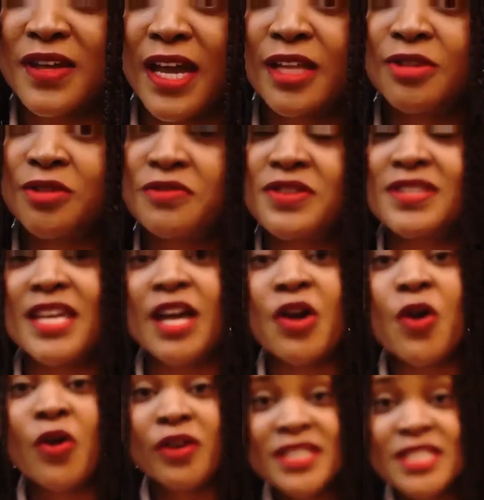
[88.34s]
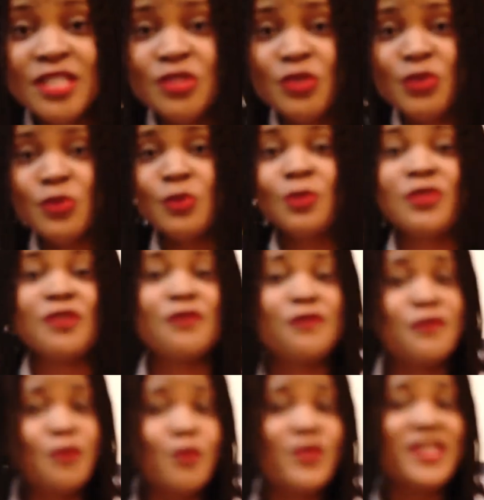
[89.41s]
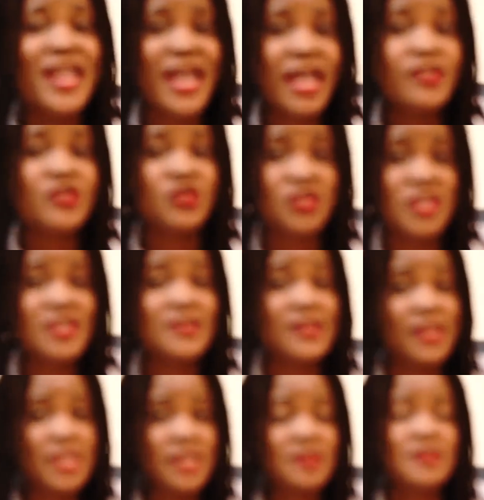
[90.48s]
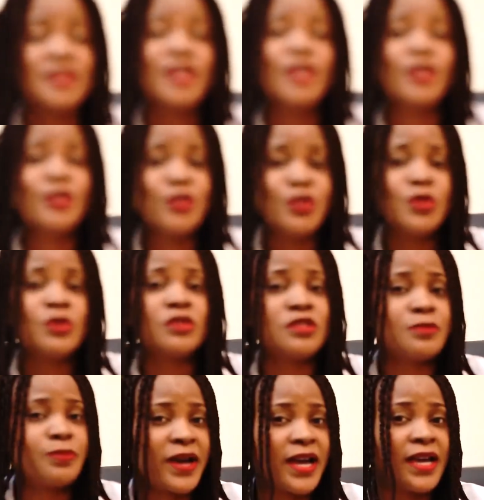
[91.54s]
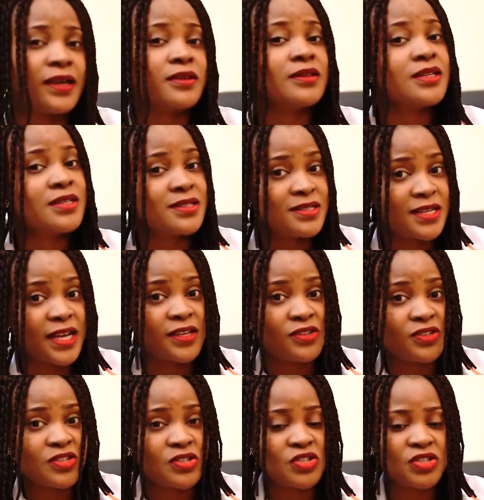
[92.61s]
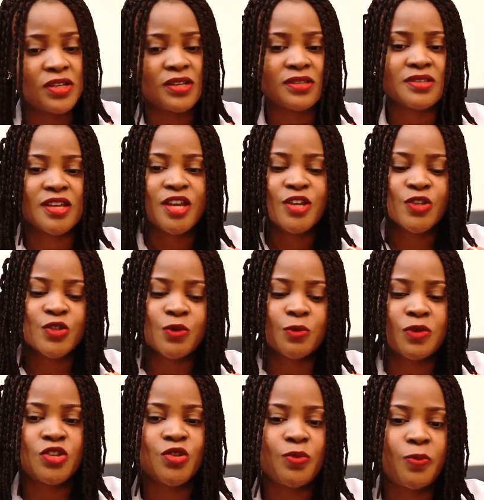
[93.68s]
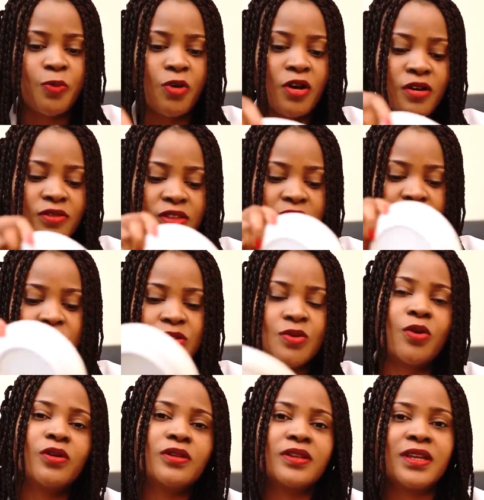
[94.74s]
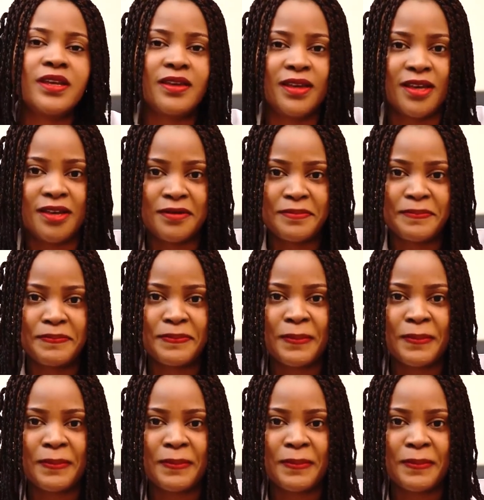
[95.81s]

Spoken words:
calories according to the food exchange list used by dietitians. So when you pour this all here,